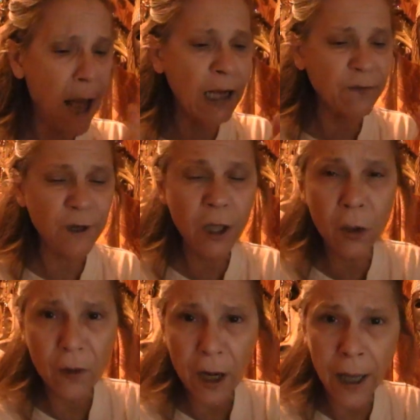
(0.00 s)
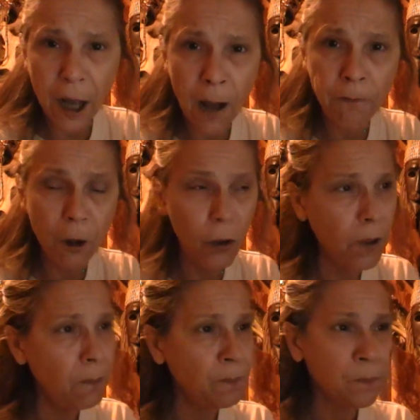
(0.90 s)
last video that I
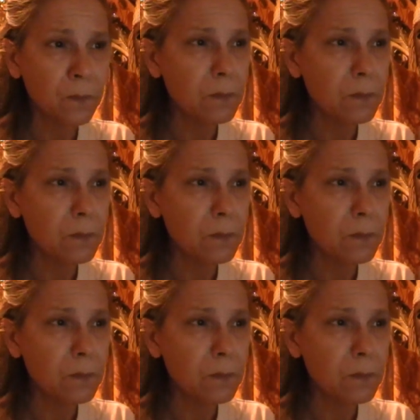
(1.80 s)
uploaded,